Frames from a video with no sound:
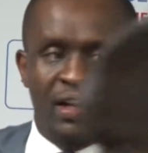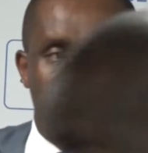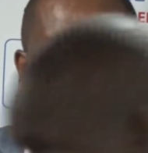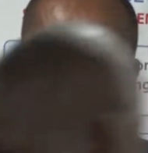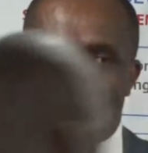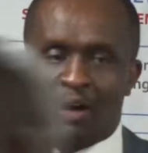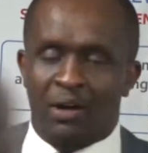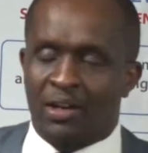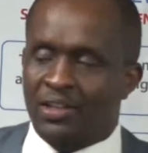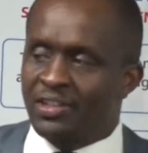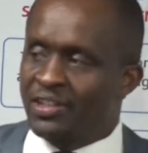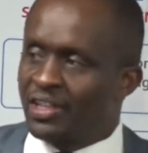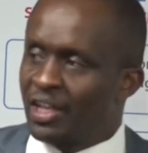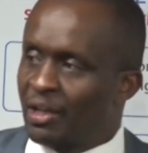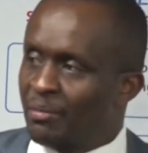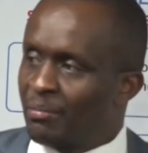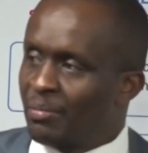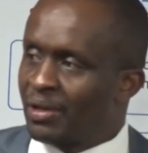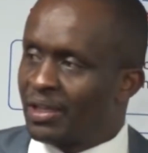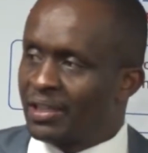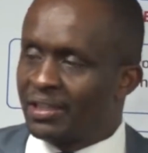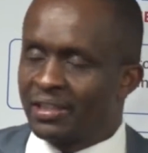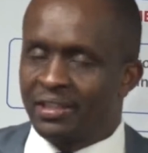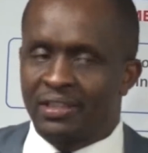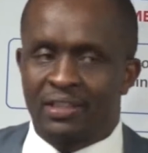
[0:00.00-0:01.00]
our
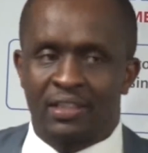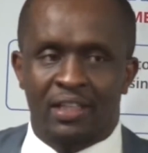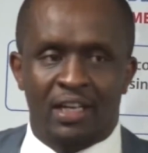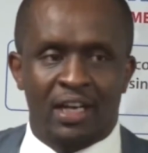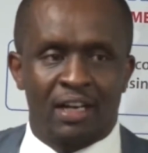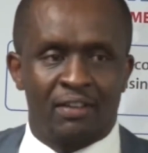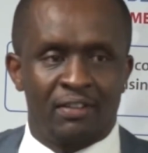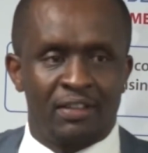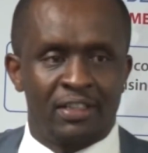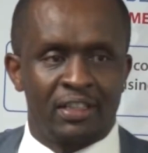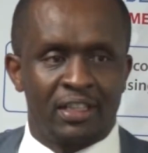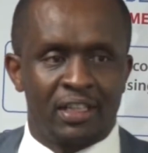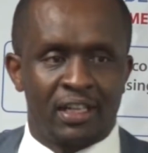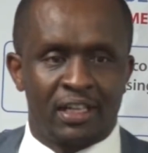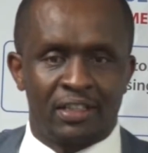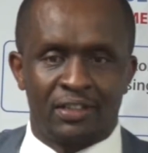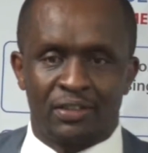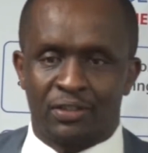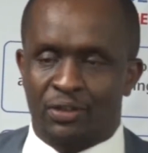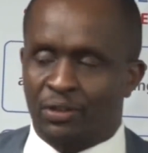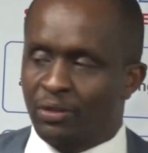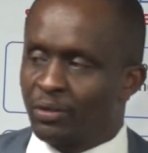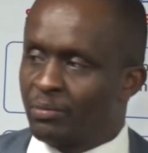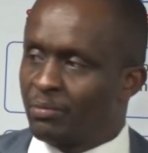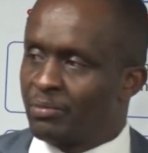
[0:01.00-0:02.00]
Chairman, Governing
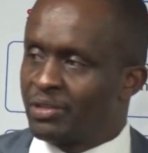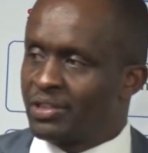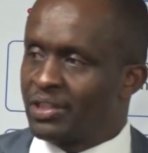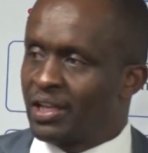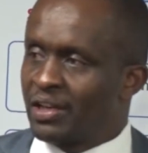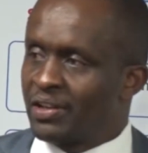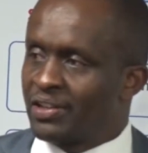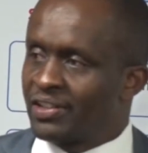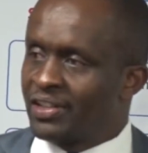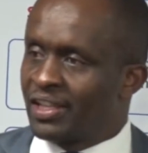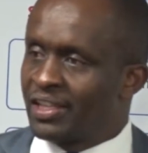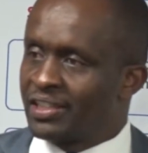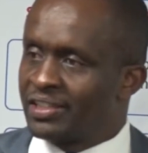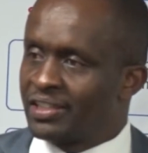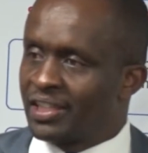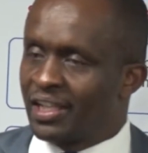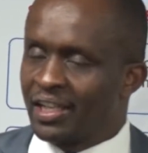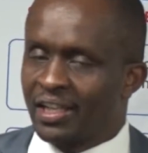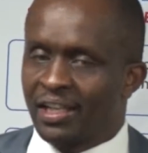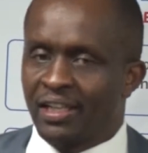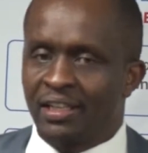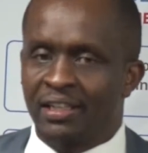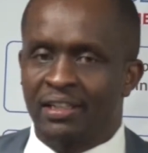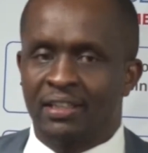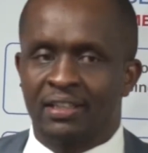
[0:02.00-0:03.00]
Council, Mr. Richard
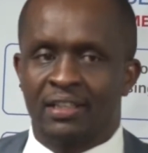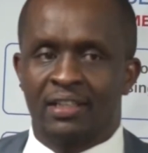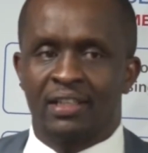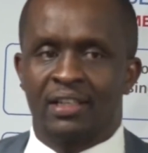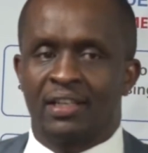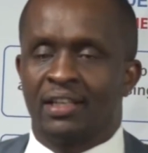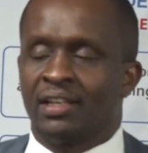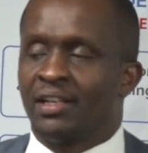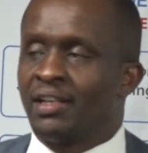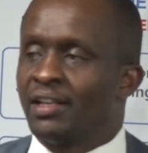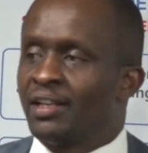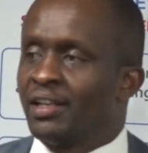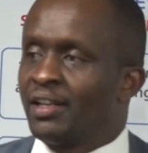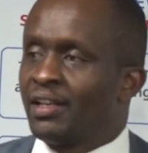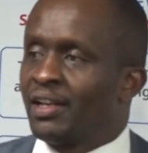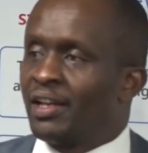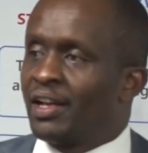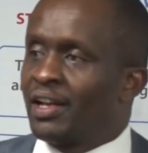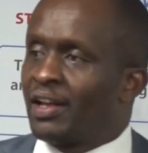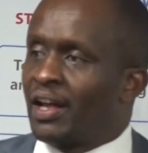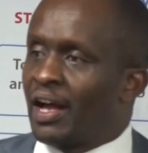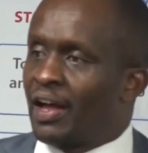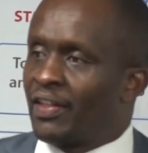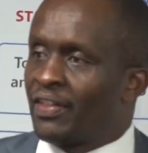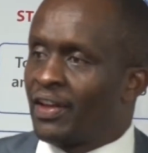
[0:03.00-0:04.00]
Nyaga,
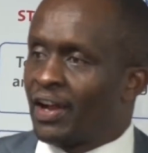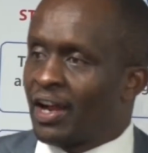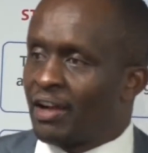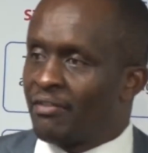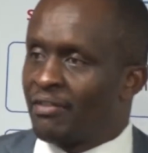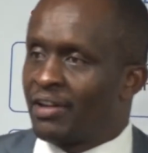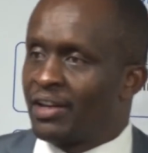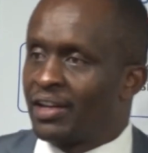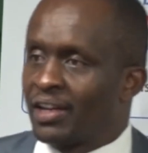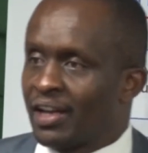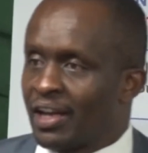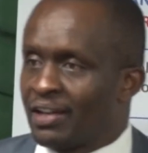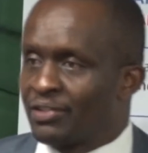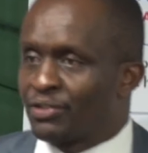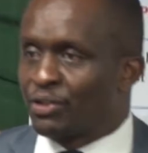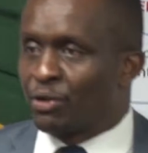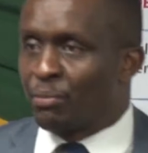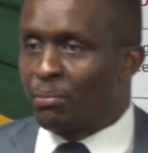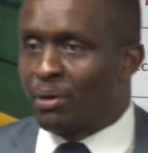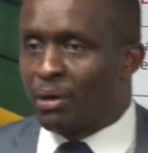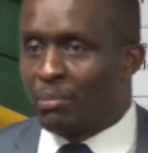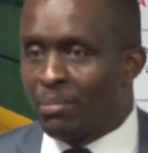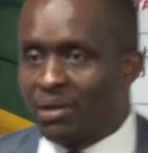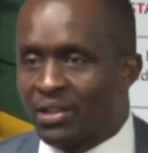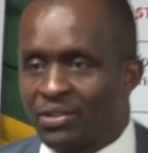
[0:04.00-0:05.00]
other Governing Council
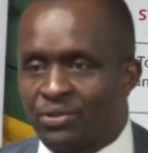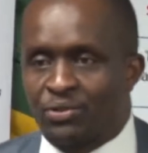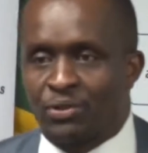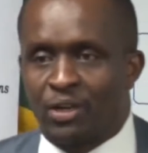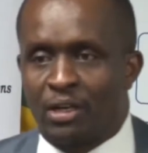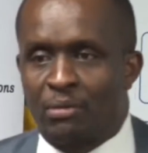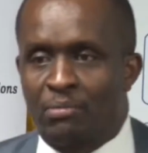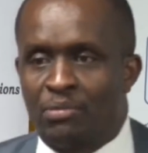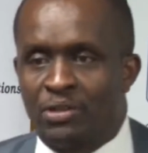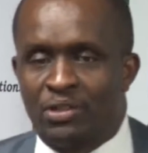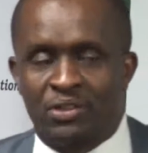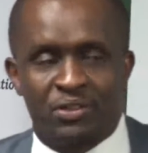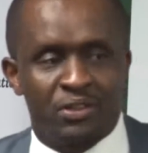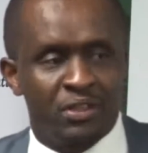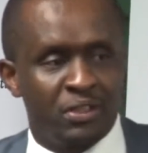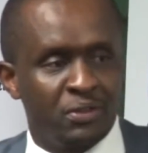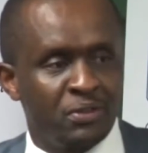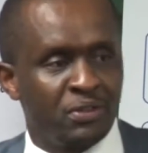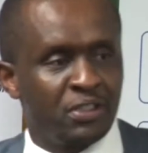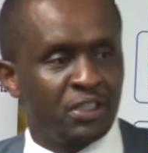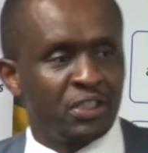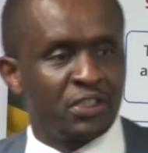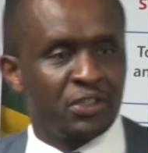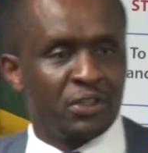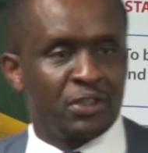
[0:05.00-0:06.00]
members who I'll be
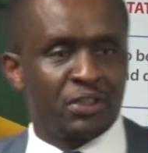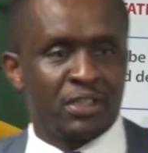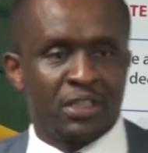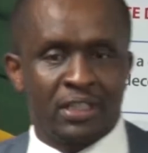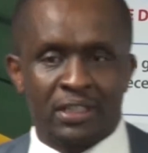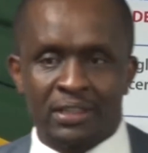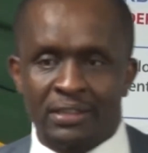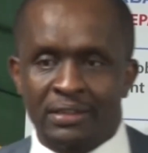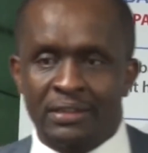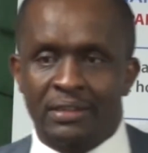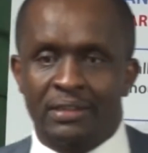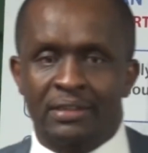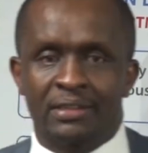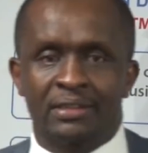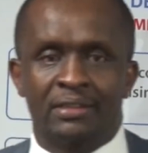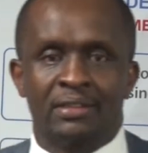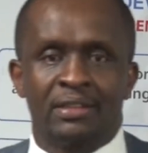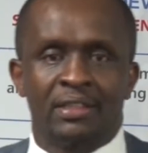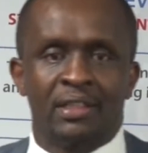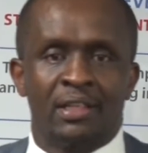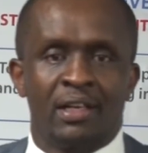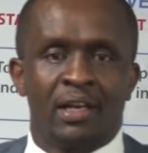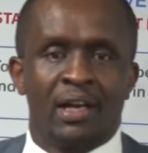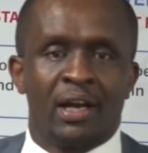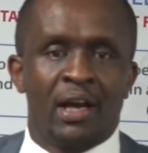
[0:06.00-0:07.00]
introducing shortly,
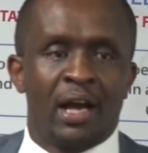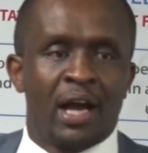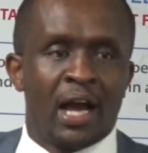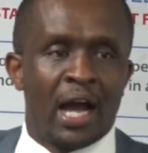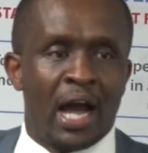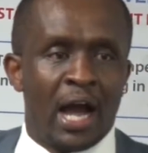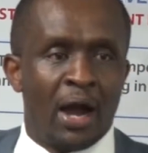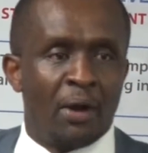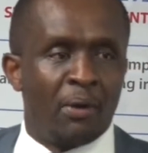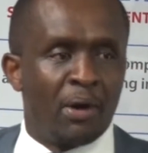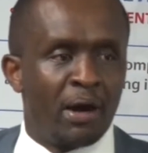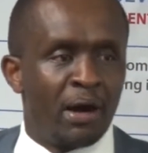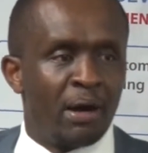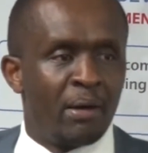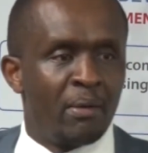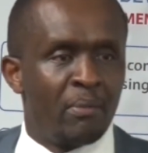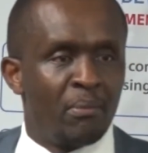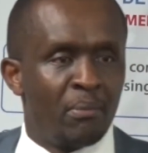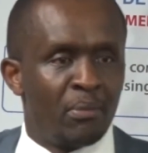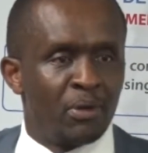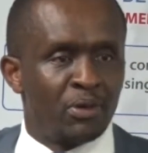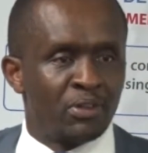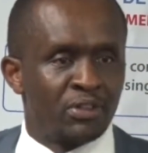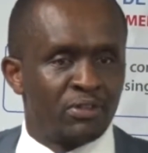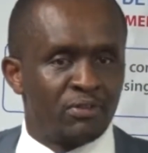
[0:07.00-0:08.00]
our
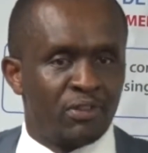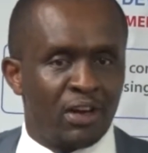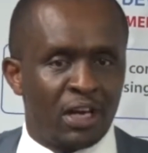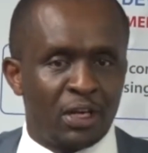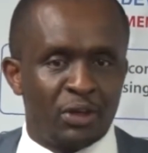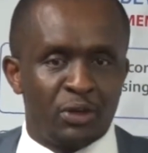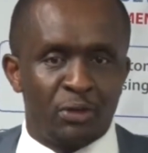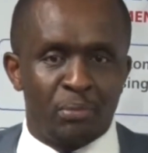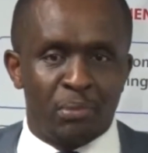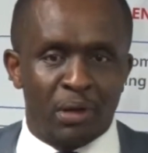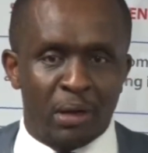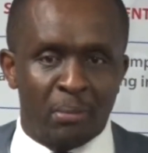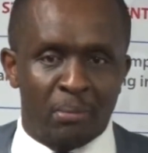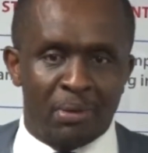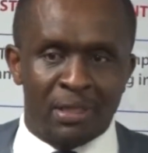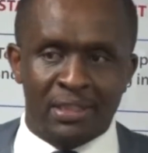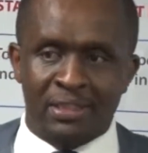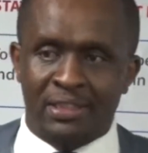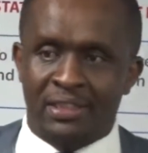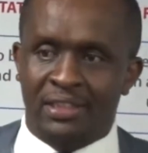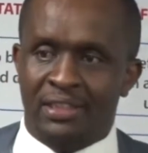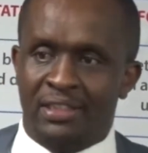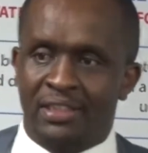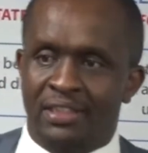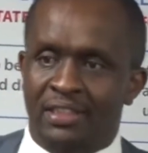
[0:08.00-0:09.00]
most valued
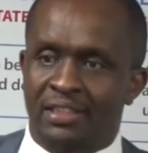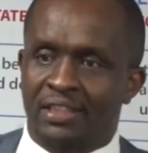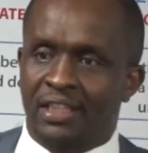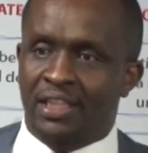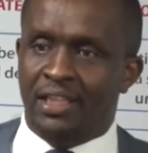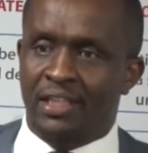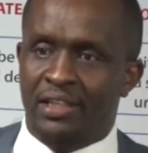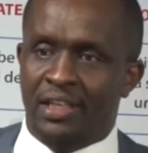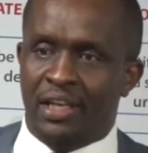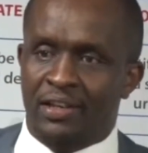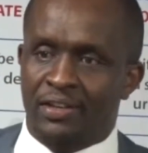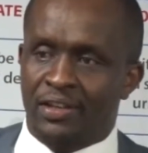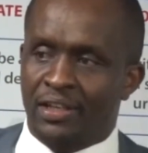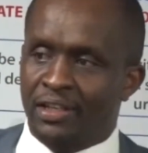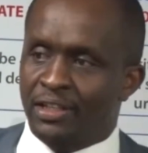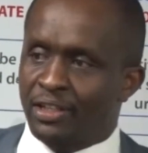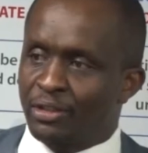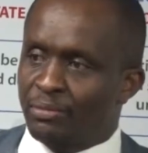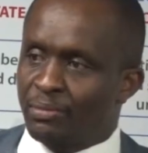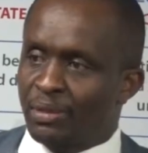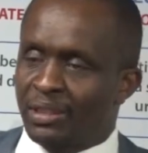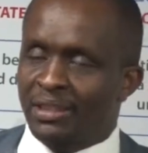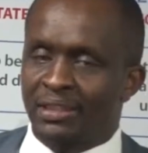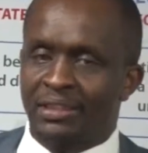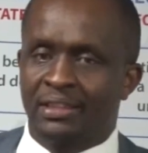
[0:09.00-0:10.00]
members, ladies and
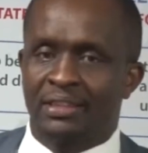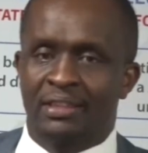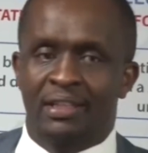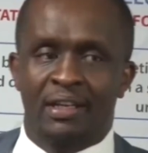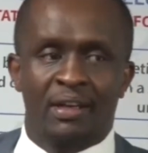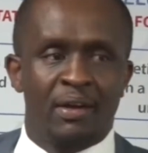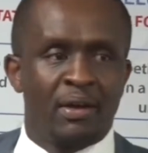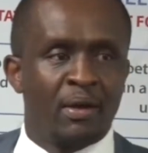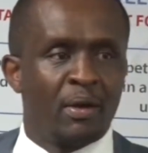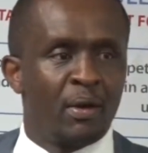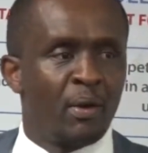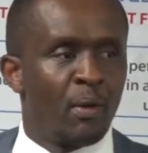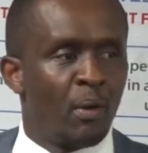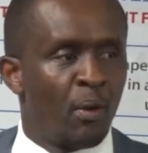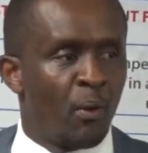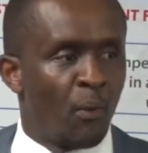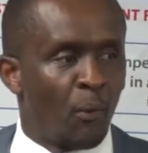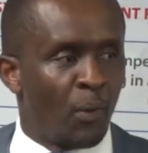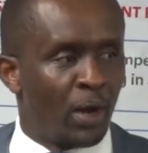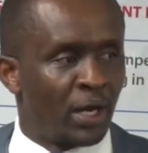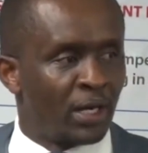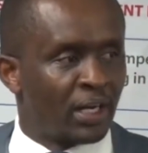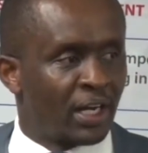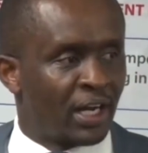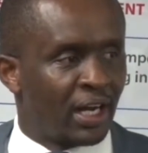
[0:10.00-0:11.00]
gentlemen,
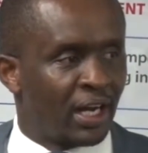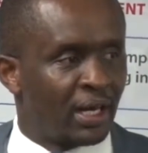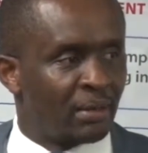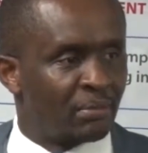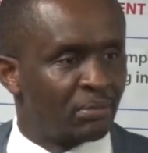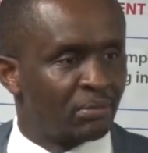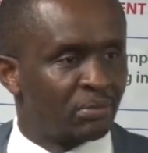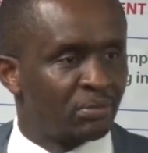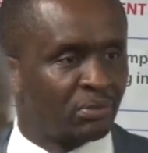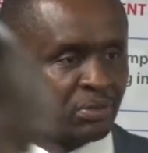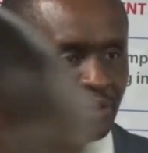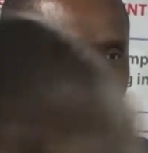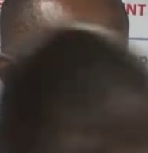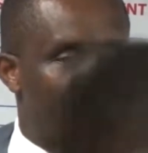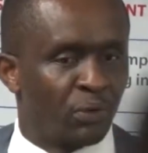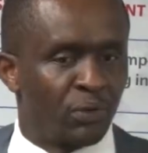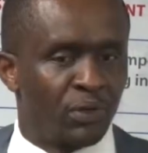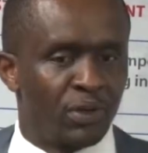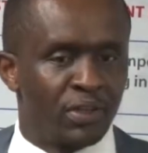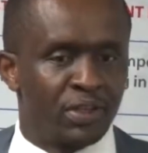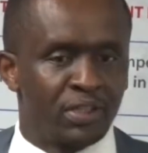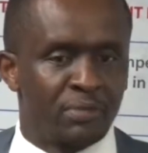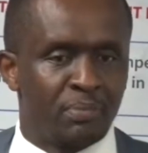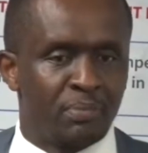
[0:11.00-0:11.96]
welcome to this